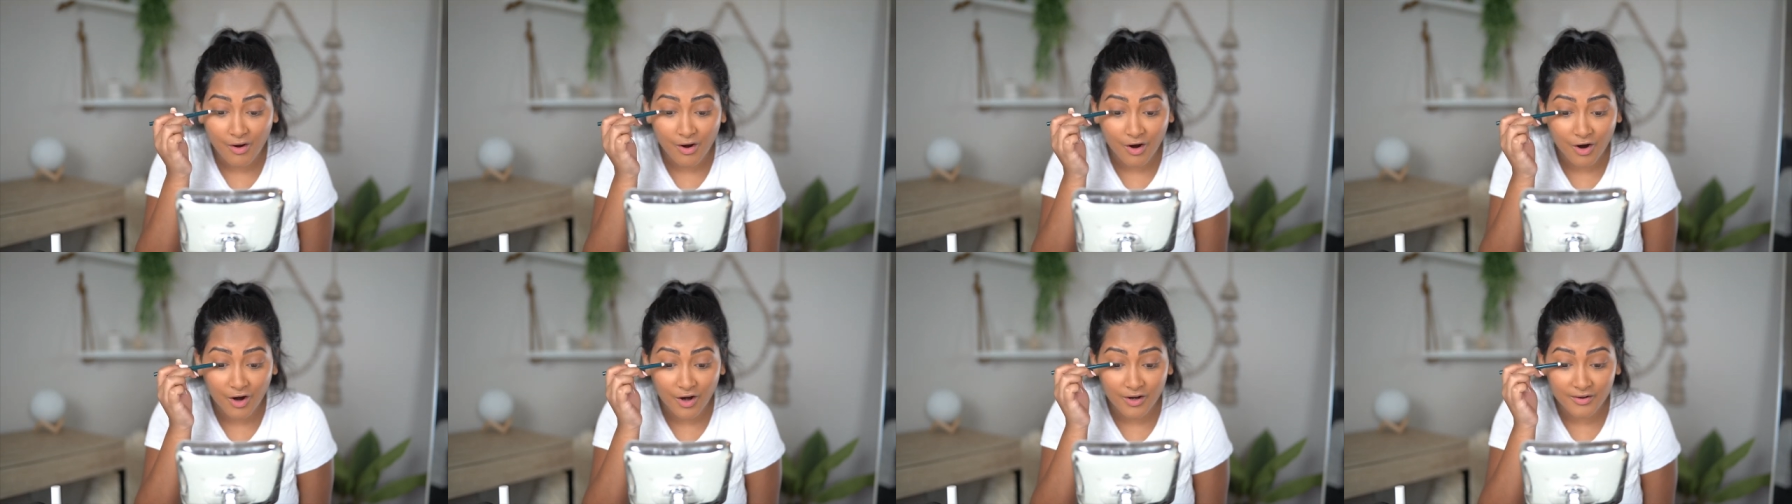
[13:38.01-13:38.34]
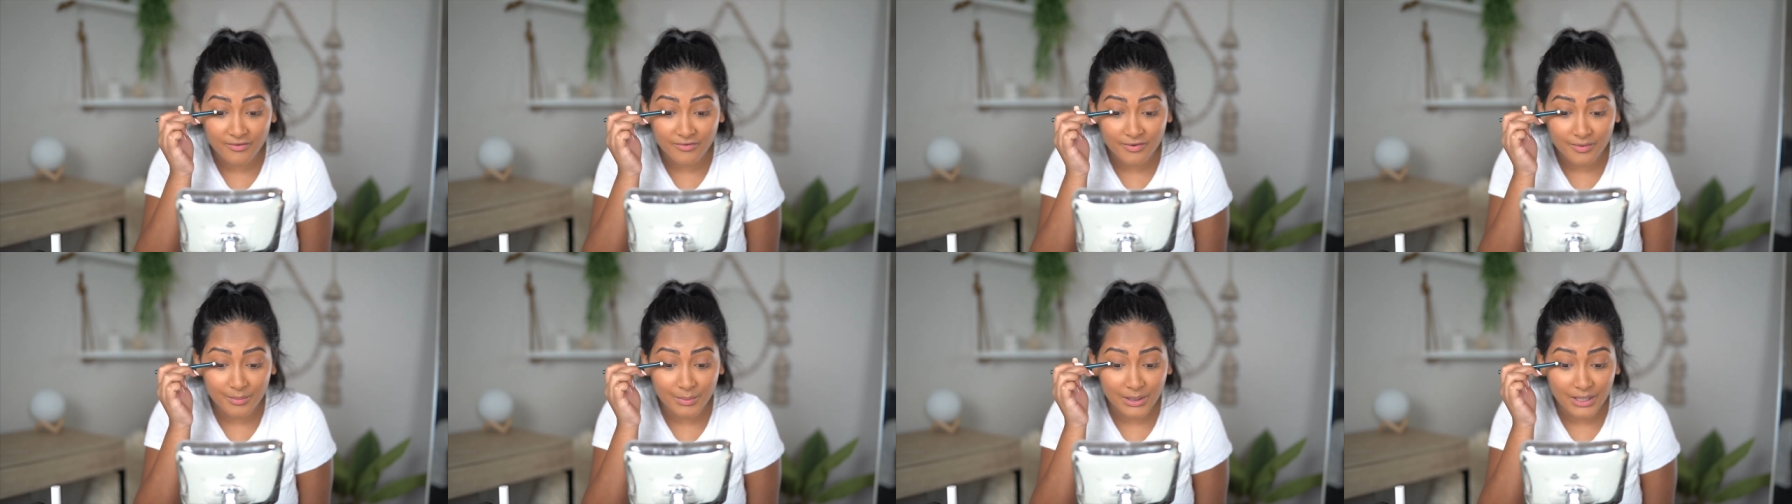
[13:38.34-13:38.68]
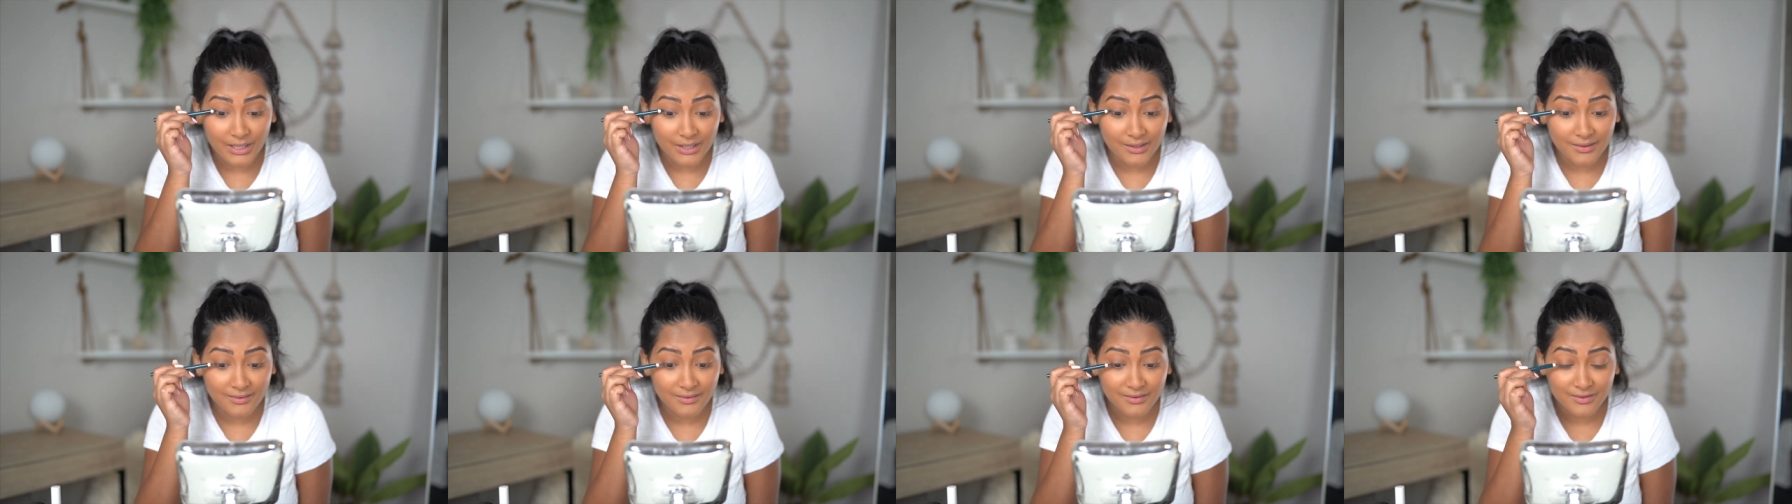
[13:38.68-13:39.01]
hard for
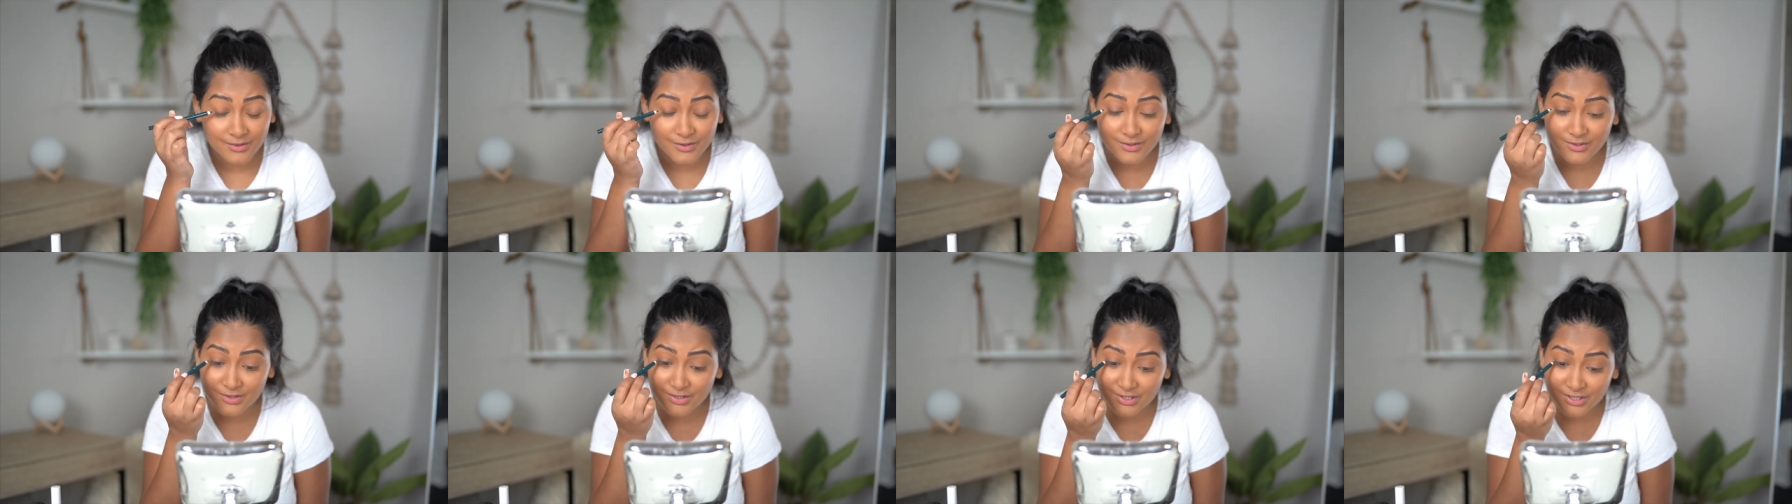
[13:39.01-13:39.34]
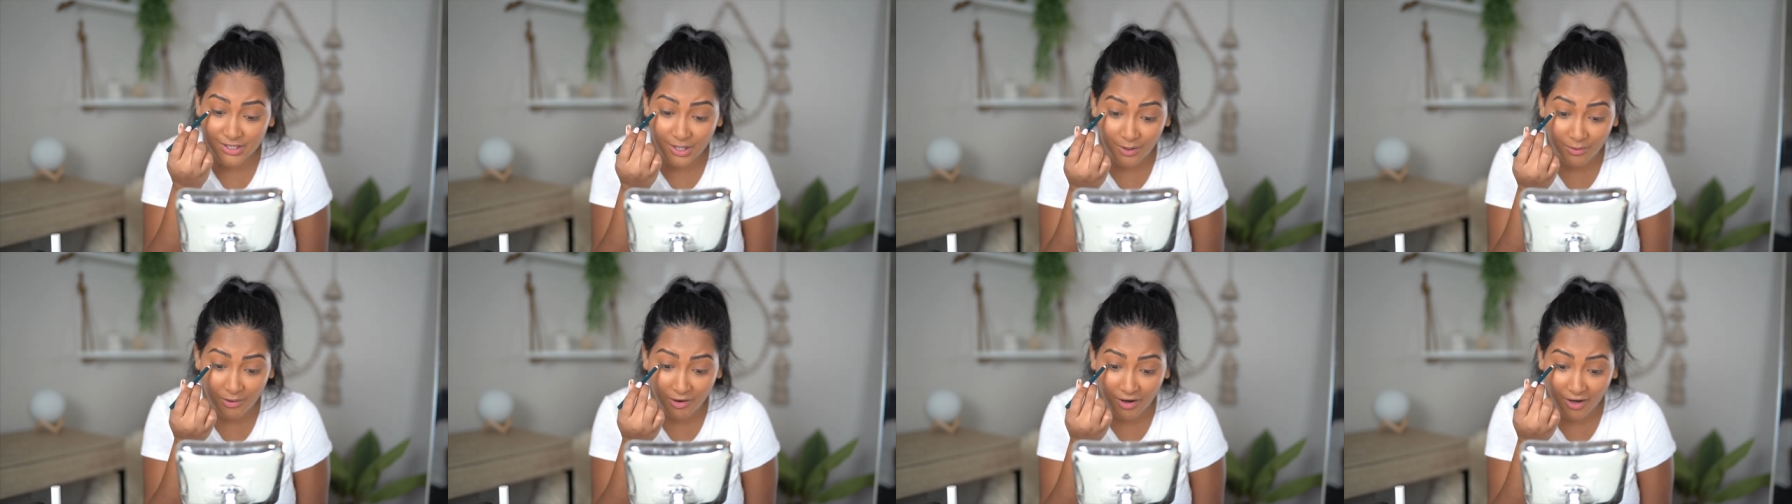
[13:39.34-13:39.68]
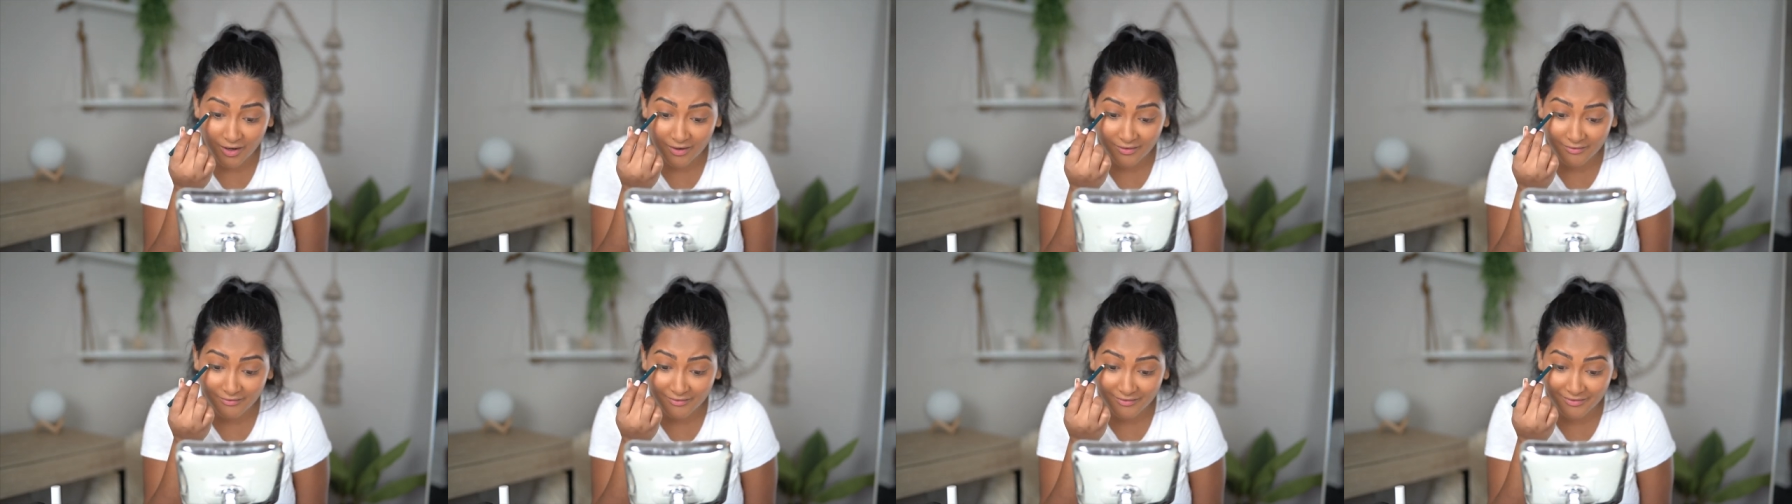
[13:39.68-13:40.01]
me. So
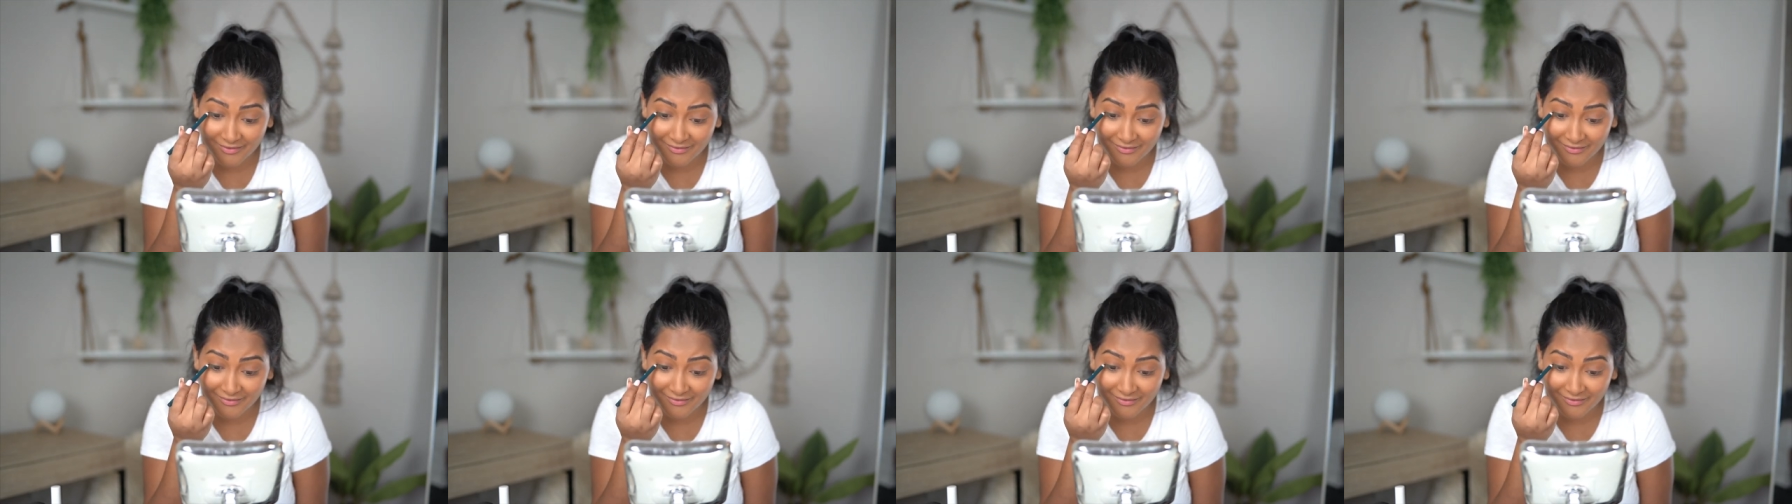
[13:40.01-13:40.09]
hard.